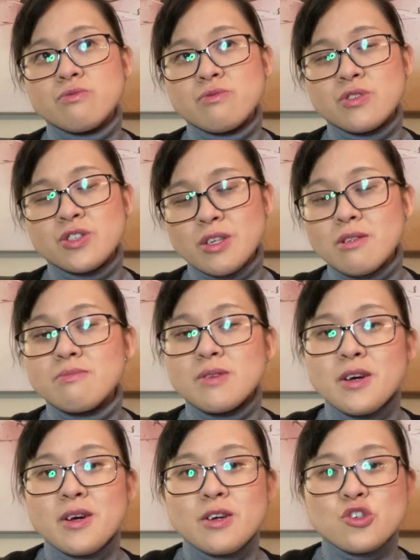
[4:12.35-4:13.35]
still
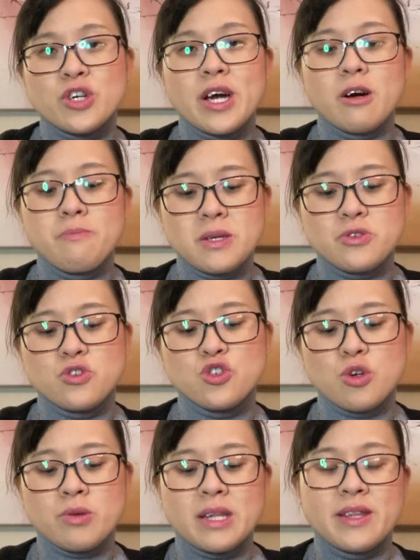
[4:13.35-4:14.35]
try our best to
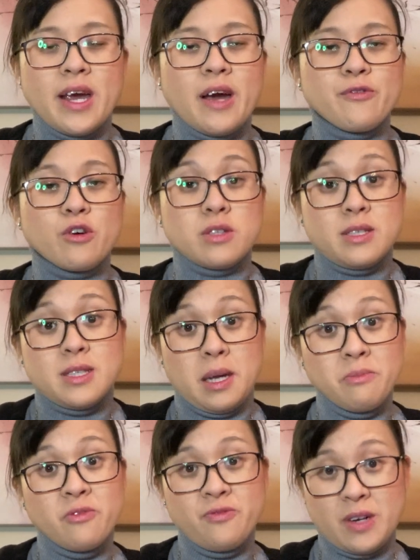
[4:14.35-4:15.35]
show that they have got
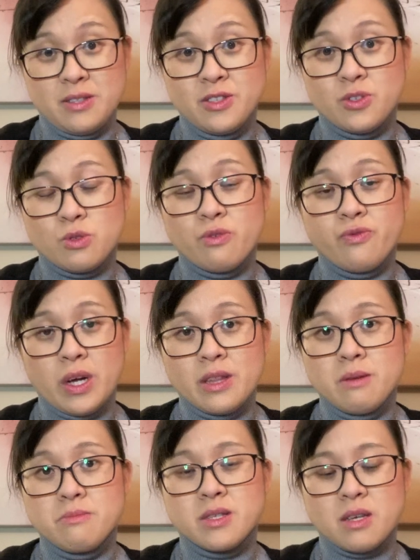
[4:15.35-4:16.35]
some funds to fund
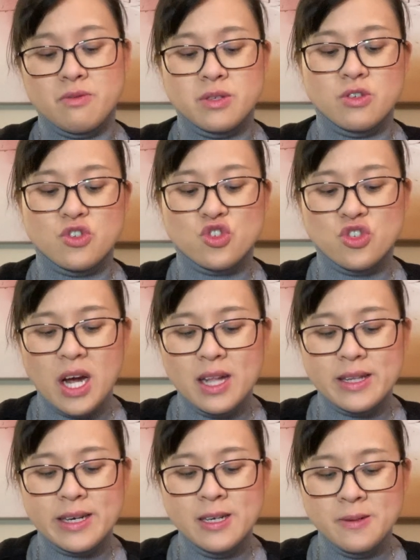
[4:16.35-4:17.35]
themselves in
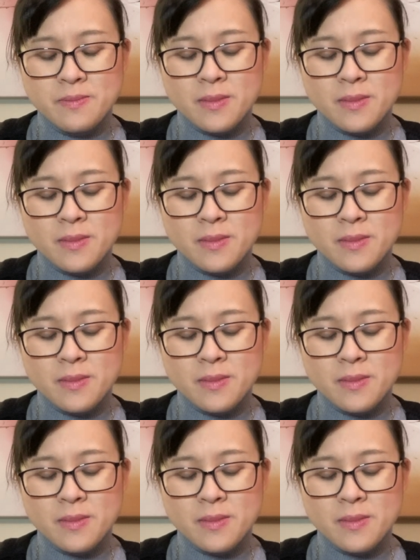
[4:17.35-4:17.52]
Australia.